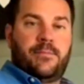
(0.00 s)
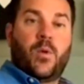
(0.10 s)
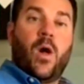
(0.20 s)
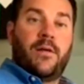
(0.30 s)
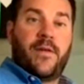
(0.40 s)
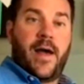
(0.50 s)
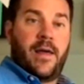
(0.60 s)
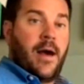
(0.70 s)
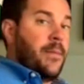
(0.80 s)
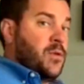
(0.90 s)
qualify
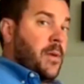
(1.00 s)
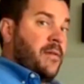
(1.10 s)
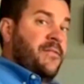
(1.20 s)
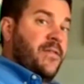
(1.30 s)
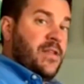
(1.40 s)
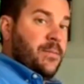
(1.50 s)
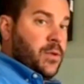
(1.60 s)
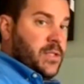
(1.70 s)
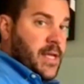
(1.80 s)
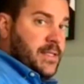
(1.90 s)
to up to about a
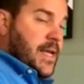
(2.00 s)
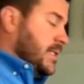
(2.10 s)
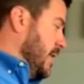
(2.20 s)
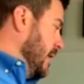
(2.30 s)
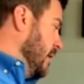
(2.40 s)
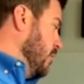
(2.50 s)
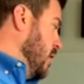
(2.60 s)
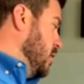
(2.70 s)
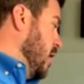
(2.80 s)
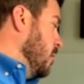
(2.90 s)
50% debt-to-income
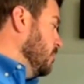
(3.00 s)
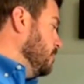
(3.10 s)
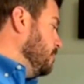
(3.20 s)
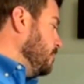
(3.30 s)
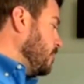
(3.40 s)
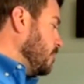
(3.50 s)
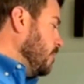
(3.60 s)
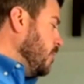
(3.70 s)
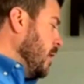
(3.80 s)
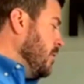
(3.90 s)
ratio.
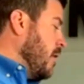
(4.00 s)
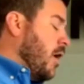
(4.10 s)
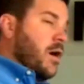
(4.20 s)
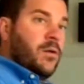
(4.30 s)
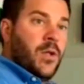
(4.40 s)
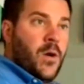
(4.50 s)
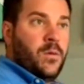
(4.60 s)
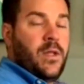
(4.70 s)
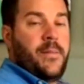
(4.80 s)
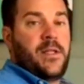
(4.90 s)
There are
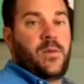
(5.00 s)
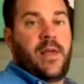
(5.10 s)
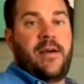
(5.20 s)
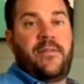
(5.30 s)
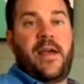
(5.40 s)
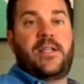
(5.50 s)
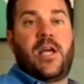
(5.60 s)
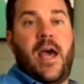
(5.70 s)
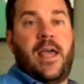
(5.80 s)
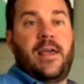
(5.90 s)
loan limits with
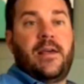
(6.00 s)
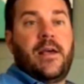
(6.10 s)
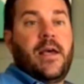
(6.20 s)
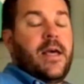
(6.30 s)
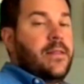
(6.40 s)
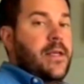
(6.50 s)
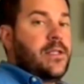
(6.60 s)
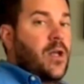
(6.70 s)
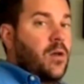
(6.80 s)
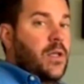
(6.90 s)
FHA.
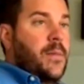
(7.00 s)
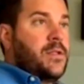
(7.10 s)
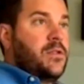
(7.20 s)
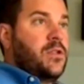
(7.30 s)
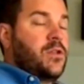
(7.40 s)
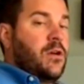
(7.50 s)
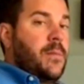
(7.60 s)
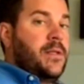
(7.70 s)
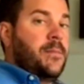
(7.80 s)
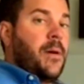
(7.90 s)
These loan limits are
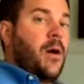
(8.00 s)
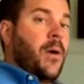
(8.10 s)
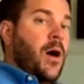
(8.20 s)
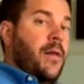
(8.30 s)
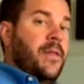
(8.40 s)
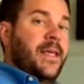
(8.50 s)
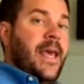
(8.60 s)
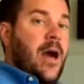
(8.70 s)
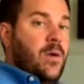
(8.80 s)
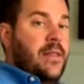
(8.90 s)
determined upon the
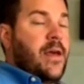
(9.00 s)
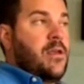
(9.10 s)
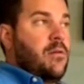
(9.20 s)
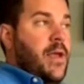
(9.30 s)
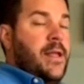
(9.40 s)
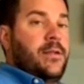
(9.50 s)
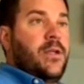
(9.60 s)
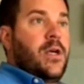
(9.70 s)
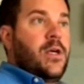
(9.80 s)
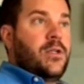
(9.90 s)
county that you're in.
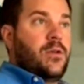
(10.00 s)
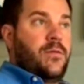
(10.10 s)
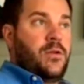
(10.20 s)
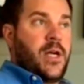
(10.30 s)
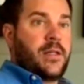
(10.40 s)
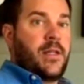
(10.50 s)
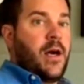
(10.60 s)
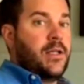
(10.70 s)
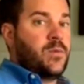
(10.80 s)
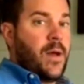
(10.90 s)
So if you check the
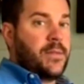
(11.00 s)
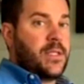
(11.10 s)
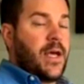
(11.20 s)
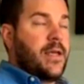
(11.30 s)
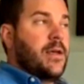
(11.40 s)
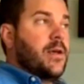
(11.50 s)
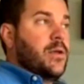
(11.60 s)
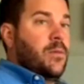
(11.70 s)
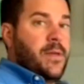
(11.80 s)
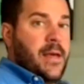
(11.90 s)
HUD's website,
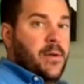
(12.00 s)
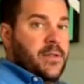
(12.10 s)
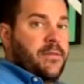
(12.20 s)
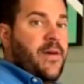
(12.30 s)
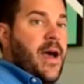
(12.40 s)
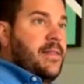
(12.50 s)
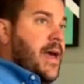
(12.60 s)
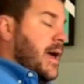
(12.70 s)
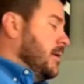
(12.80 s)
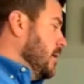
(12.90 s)
you'll be able to find
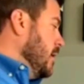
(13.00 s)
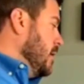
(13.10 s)
that.